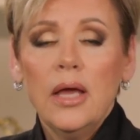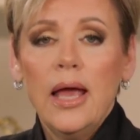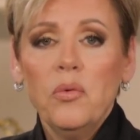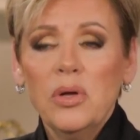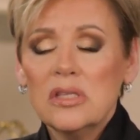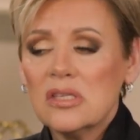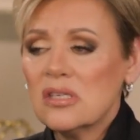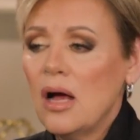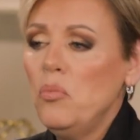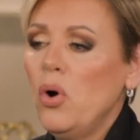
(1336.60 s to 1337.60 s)
And when
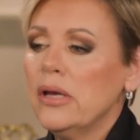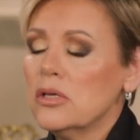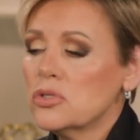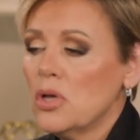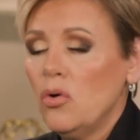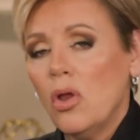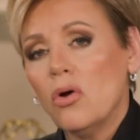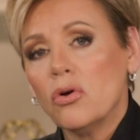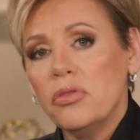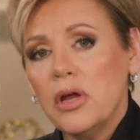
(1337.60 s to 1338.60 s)
someone is no
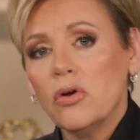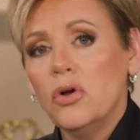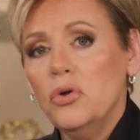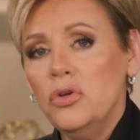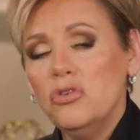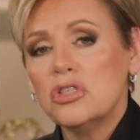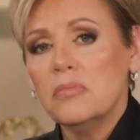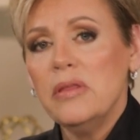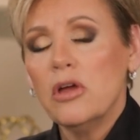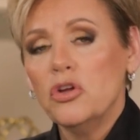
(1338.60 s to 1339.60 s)
longer there who used
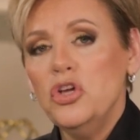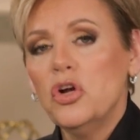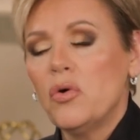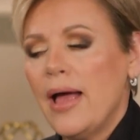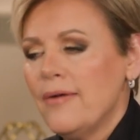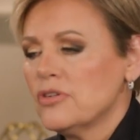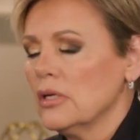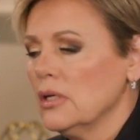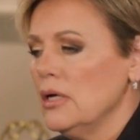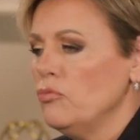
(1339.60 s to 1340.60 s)
to be there, you don't have
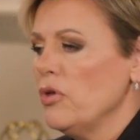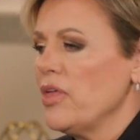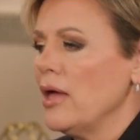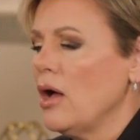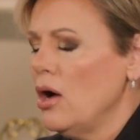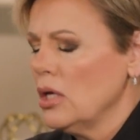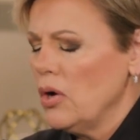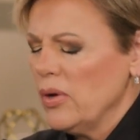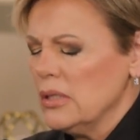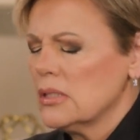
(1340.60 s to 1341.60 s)
to live with that
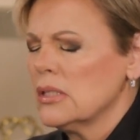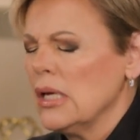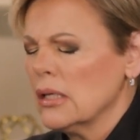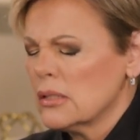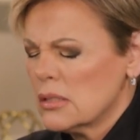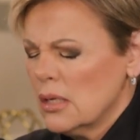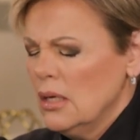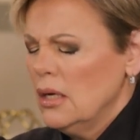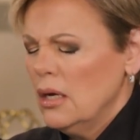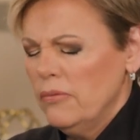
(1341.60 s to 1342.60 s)
ongoing sense
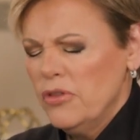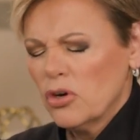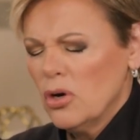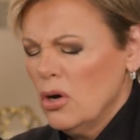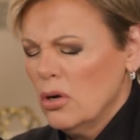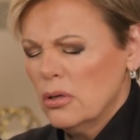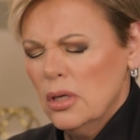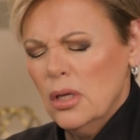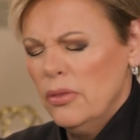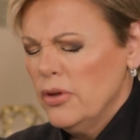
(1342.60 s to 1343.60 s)
of they're gone.
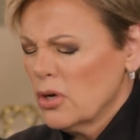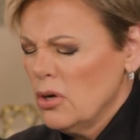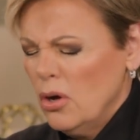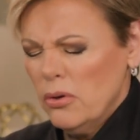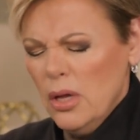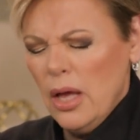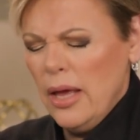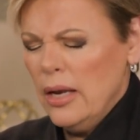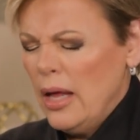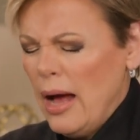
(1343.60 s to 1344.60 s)
They're gone.
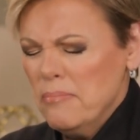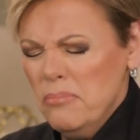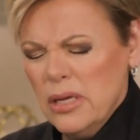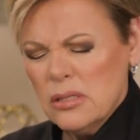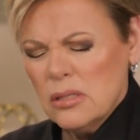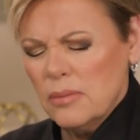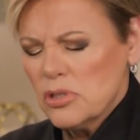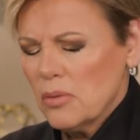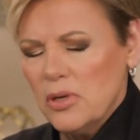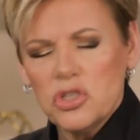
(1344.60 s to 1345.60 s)
And I miss them
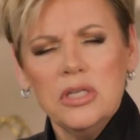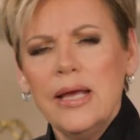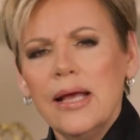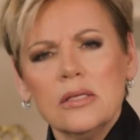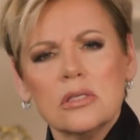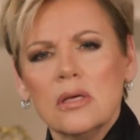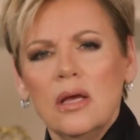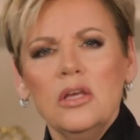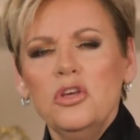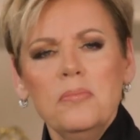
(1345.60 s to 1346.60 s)
so much. Yes,
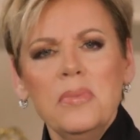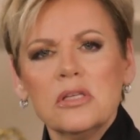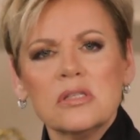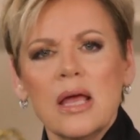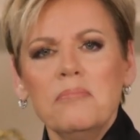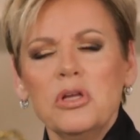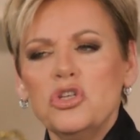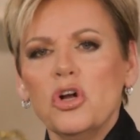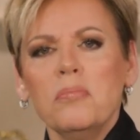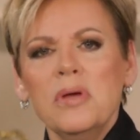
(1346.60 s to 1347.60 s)
you miss them,
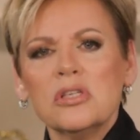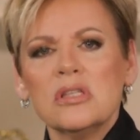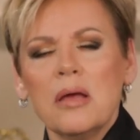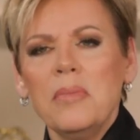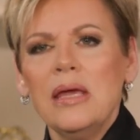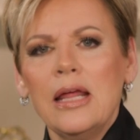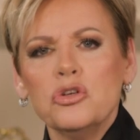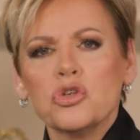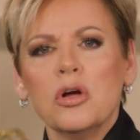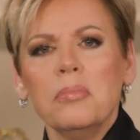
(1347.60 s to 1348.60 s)
but you don't miss them in a
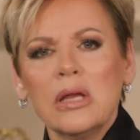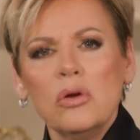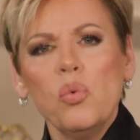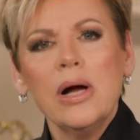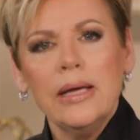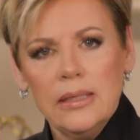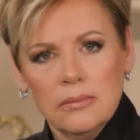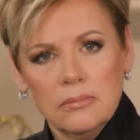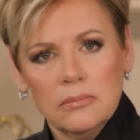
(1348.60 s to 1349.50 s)
troubling way.